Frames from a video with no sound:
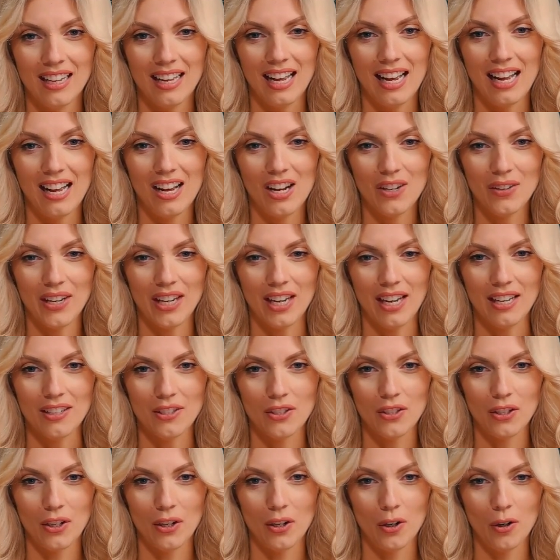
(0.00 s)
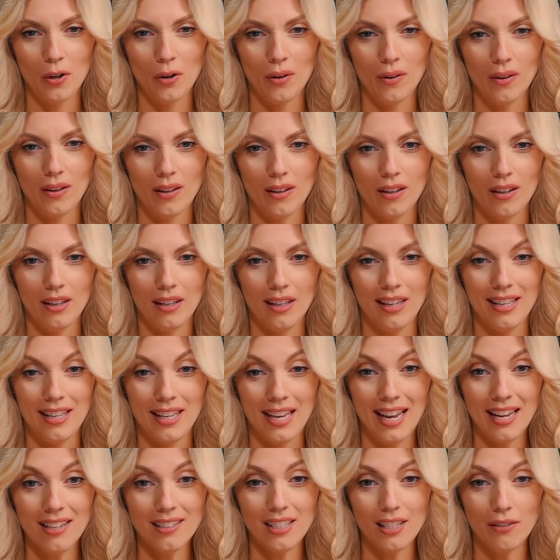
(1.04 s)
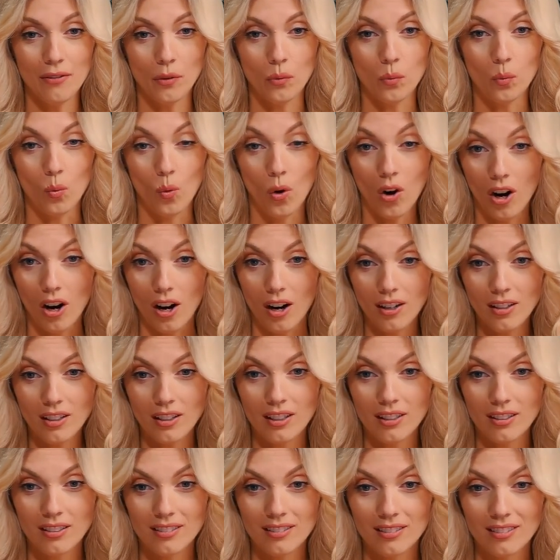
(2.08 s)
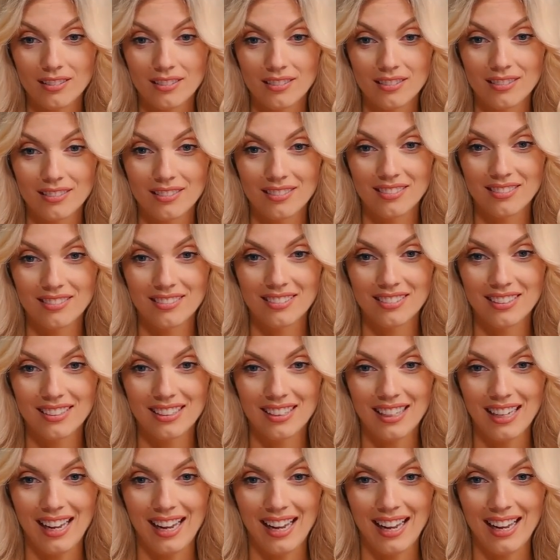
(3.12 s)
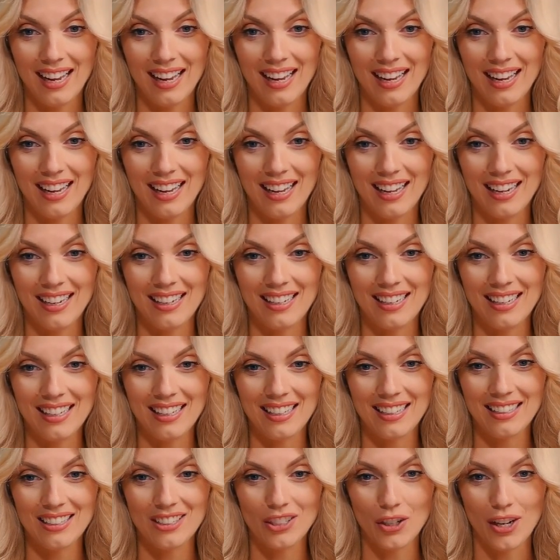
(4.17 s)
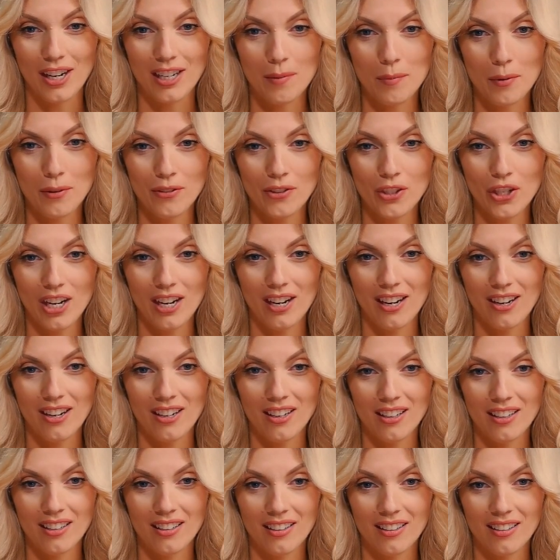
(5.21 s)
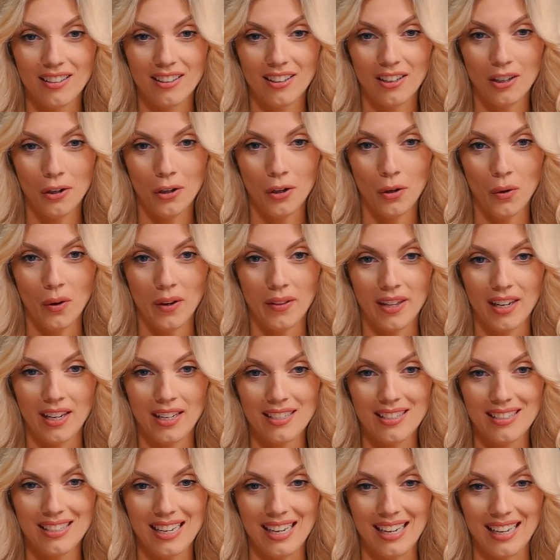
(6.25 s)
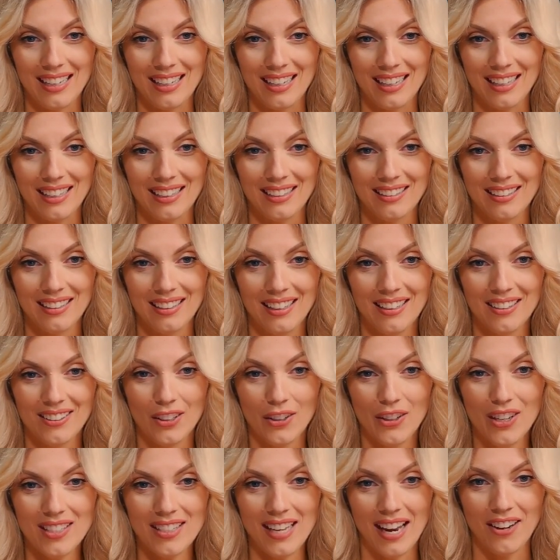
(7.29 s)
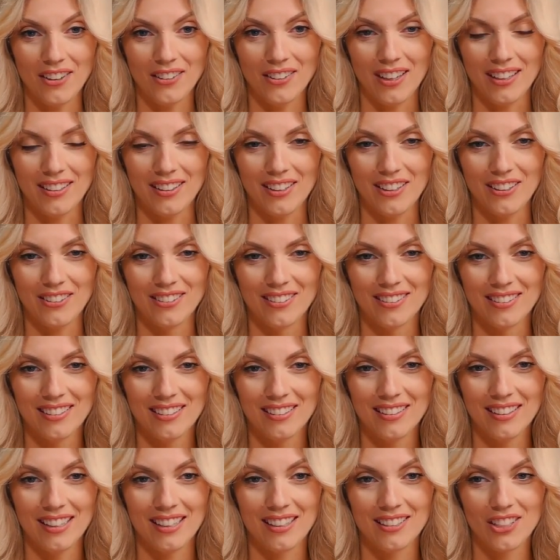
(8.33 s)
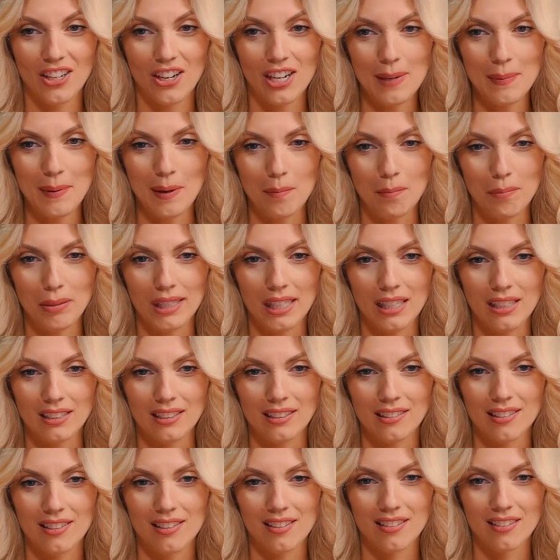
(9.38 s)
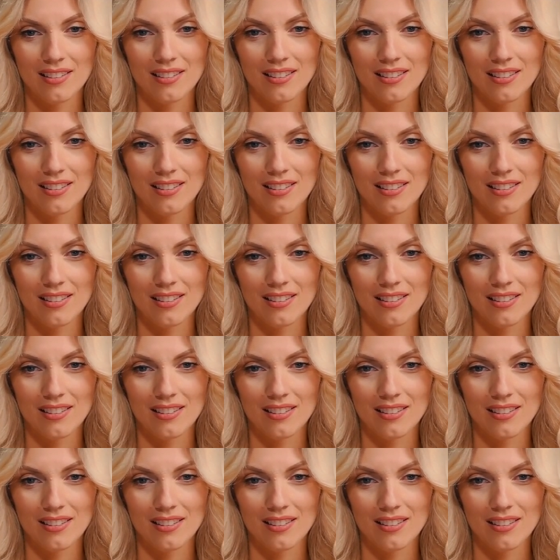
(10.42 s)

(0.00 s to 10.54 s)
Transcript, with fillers: Okay, so he can't even walk. And trying to move a chair. Oh, and then he's tanning. Look at his hairline though. Like, talk about plugs.